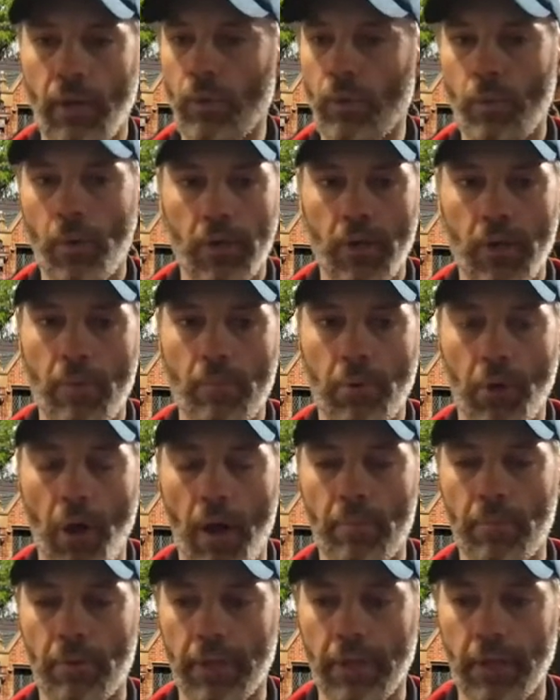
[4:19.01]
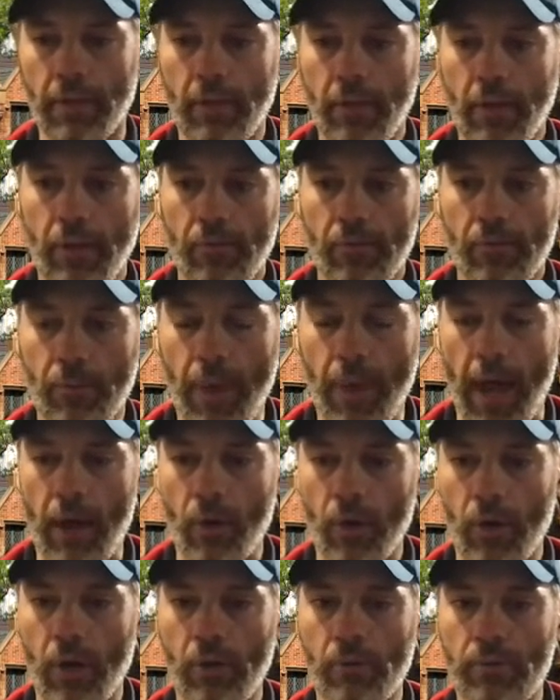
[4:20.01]
We weren't on property from
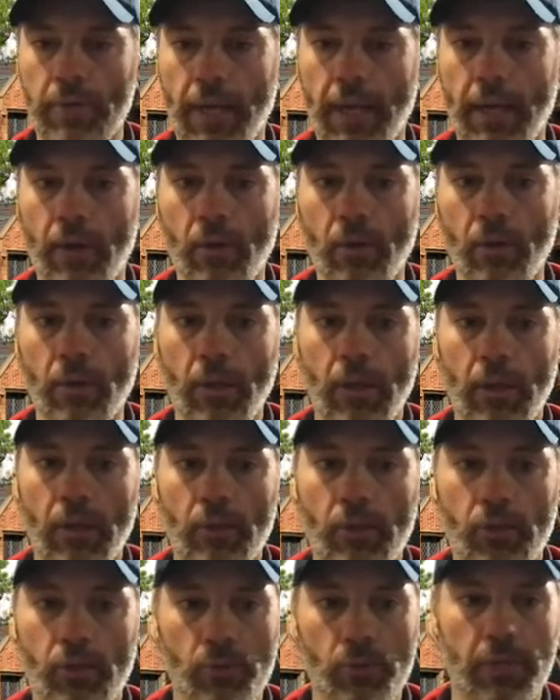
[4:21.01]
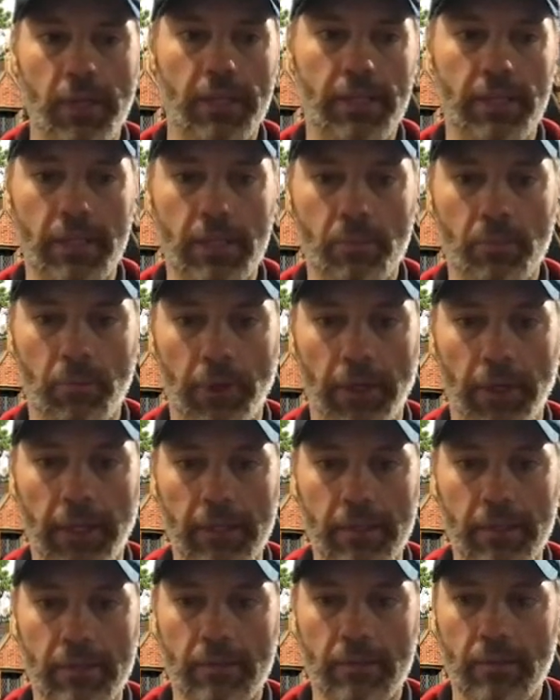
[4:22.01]
our hotel to Disney
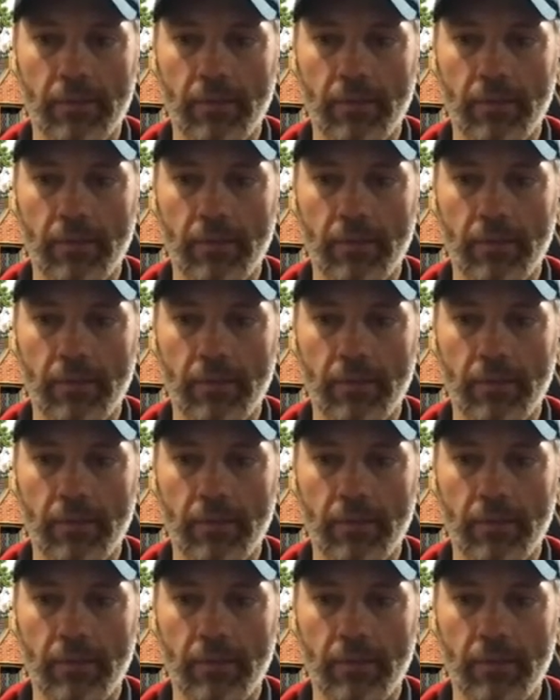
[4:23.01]
Springs